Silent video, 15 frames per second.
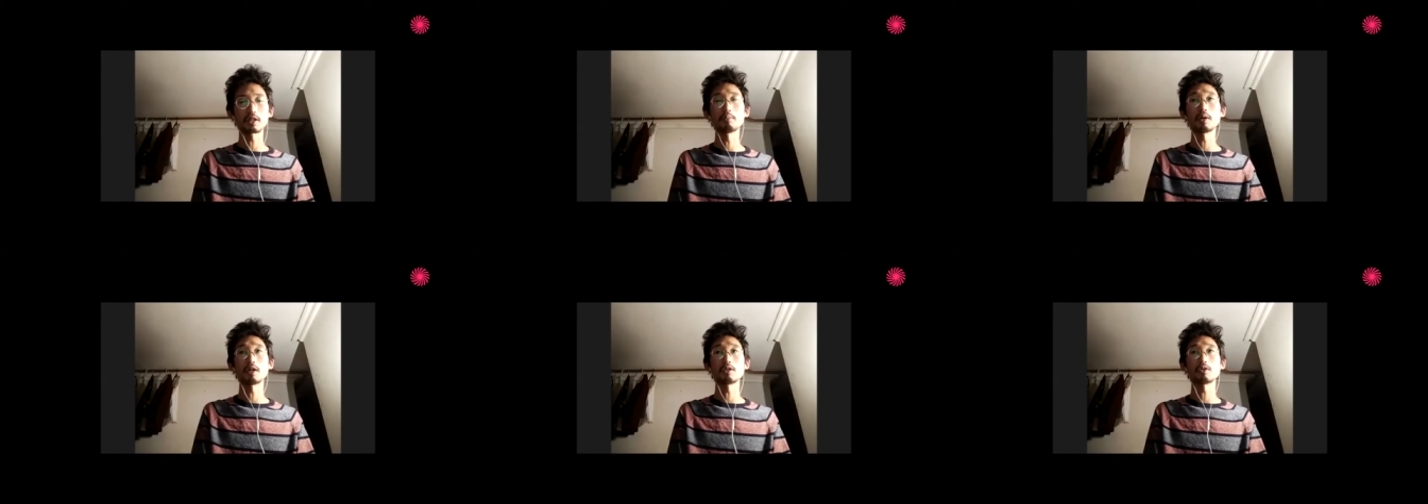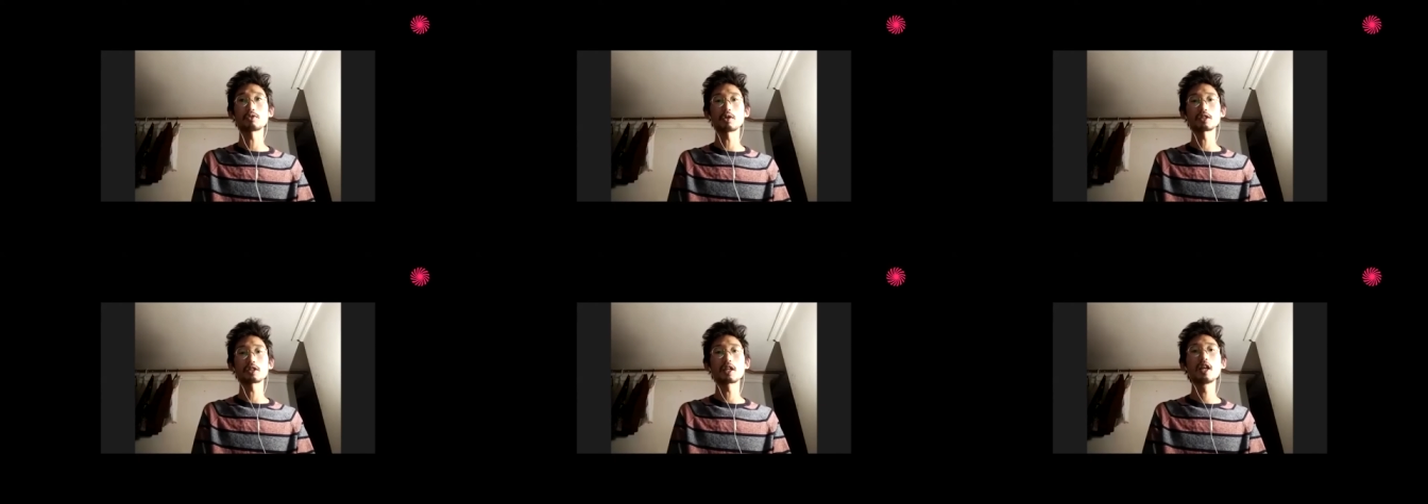But of
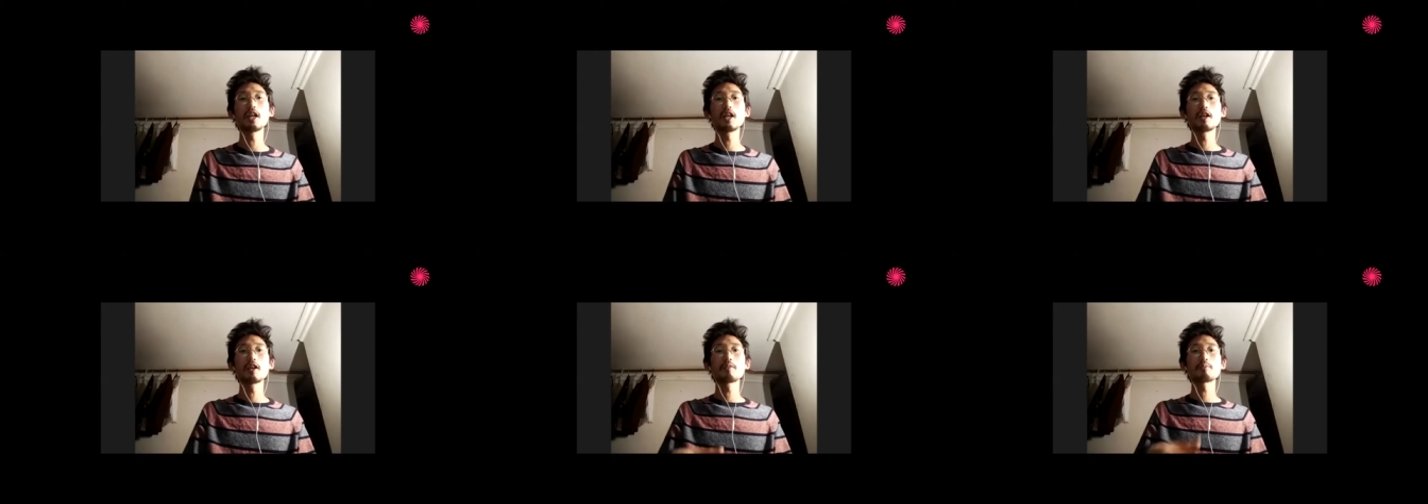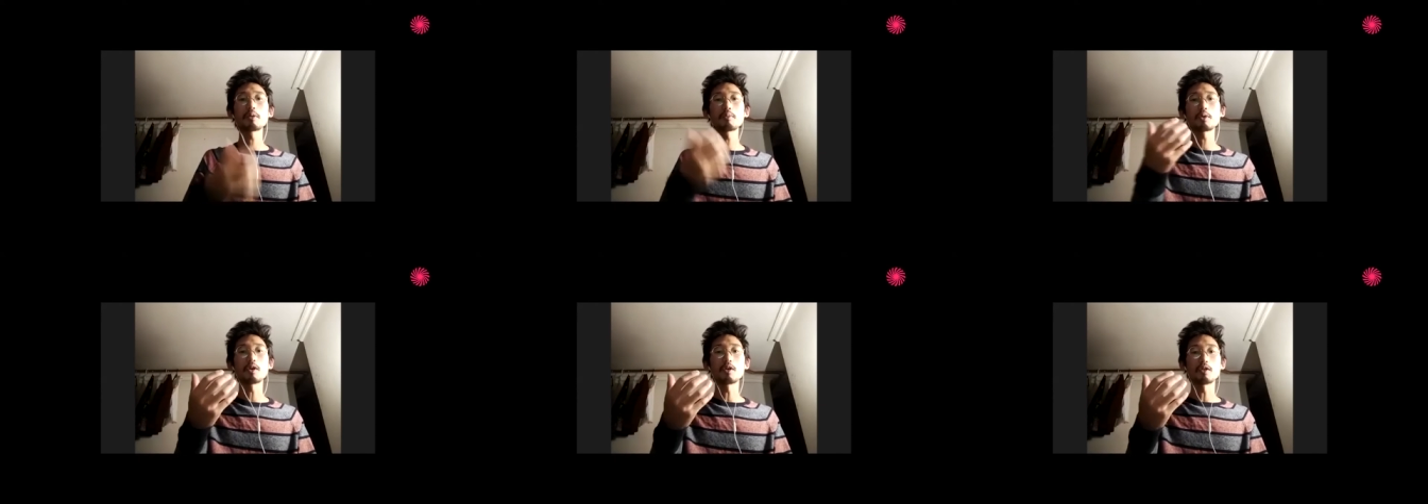course,
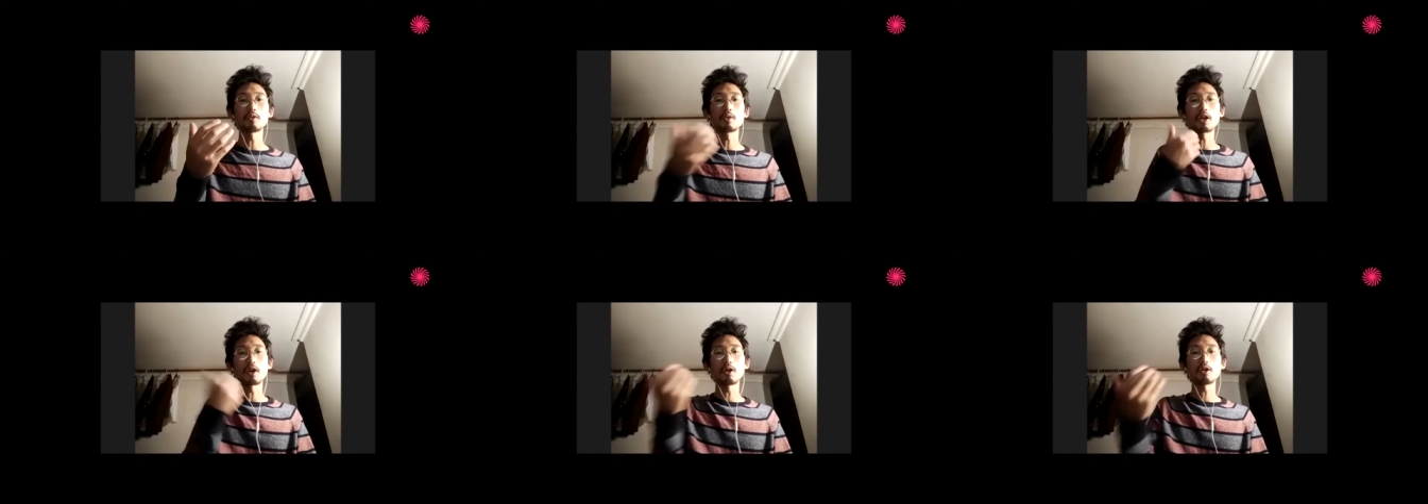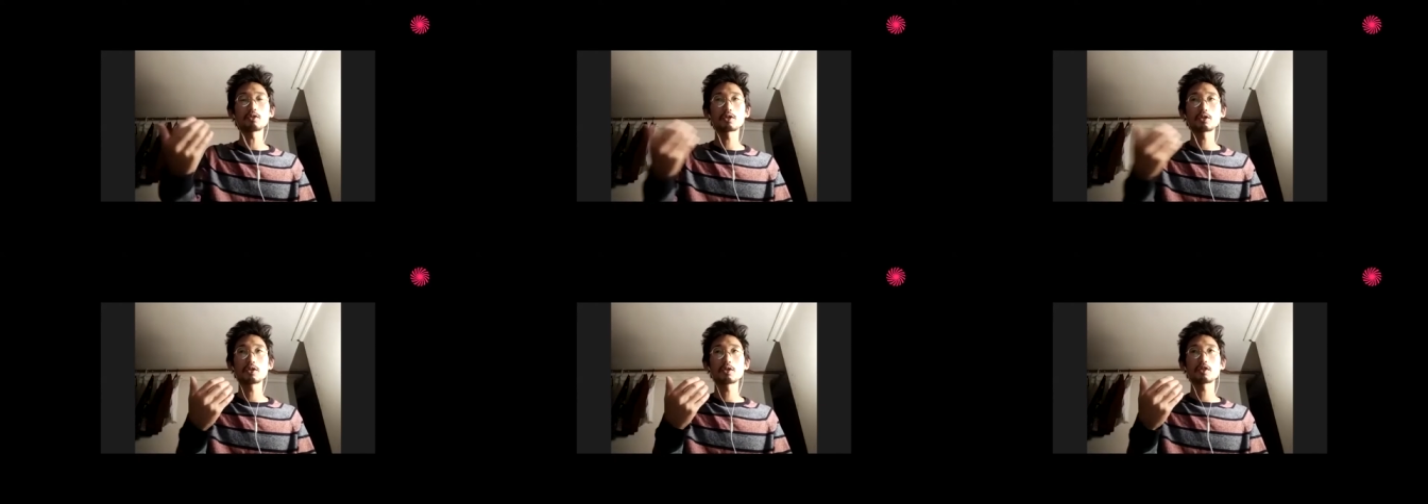people, we all
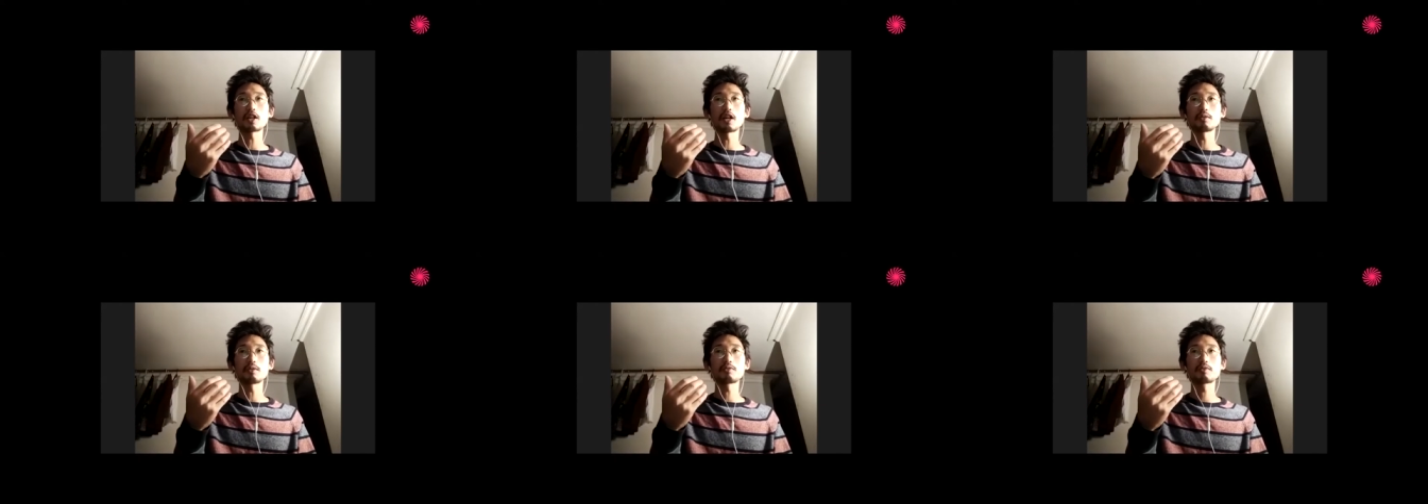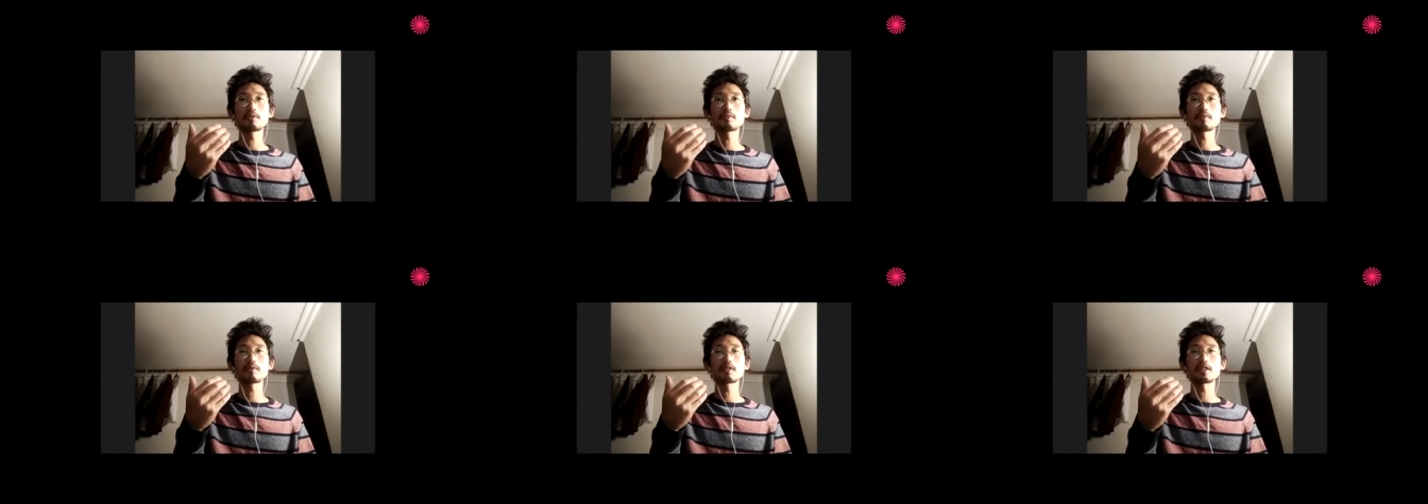do kind of
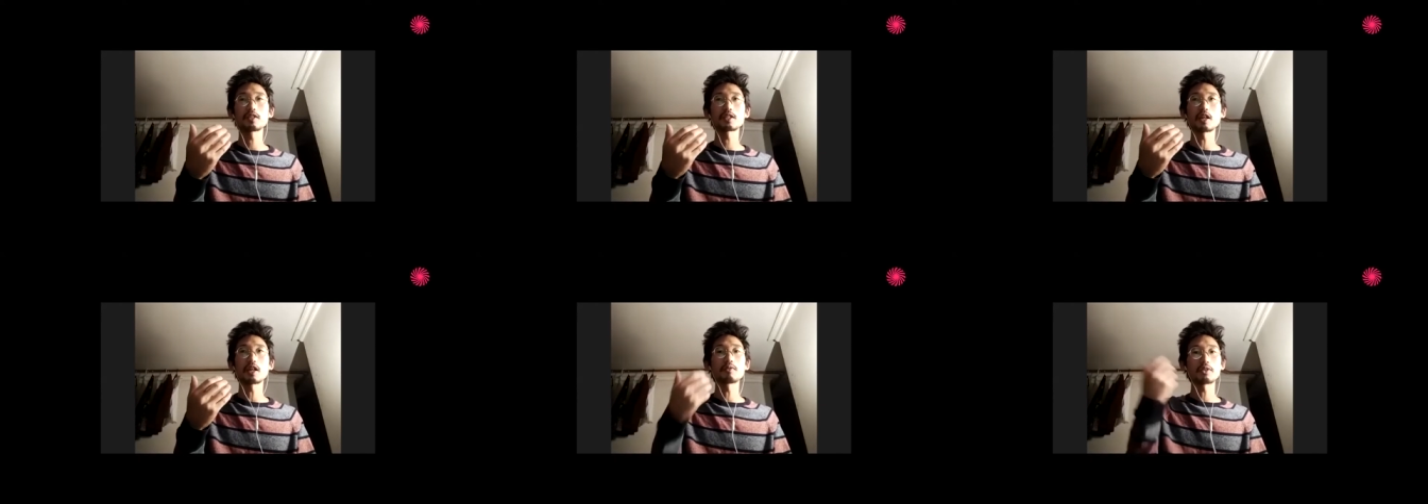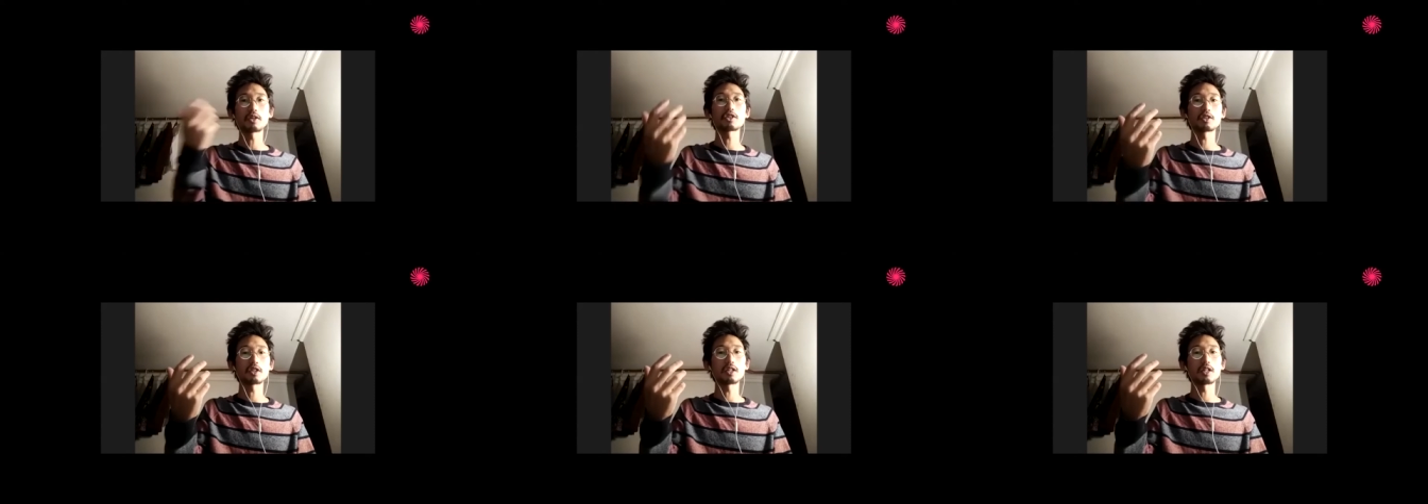this kind of
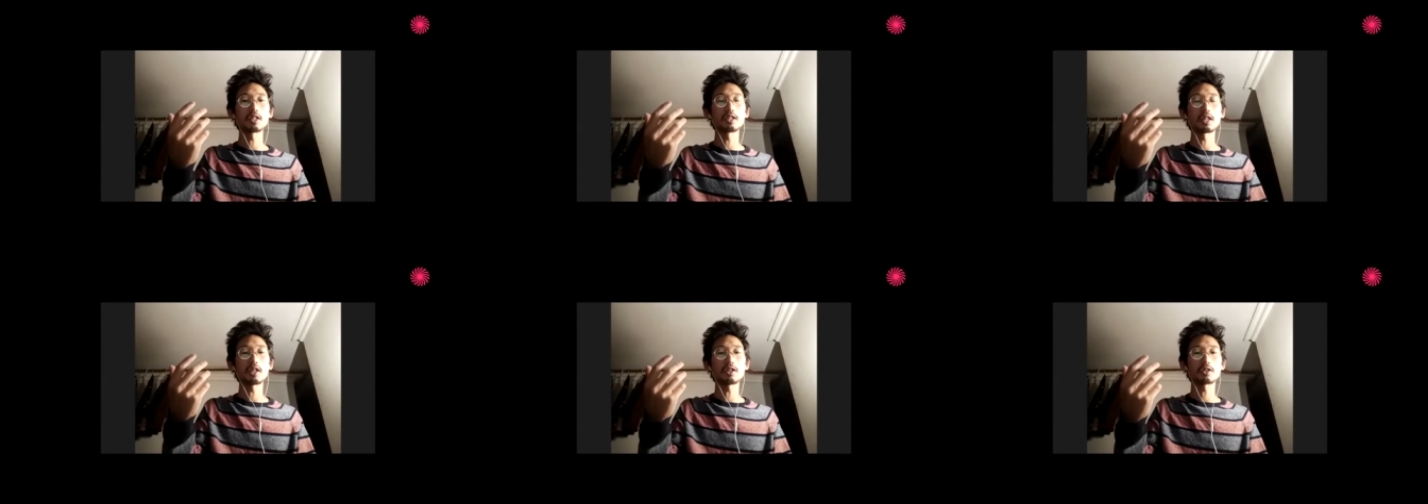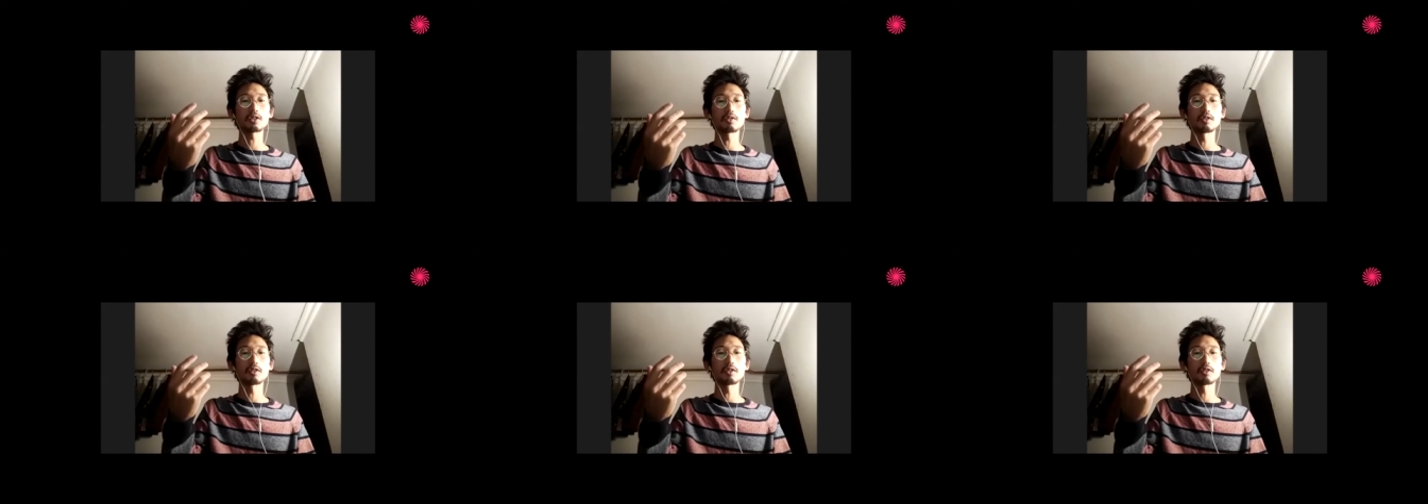fictionalization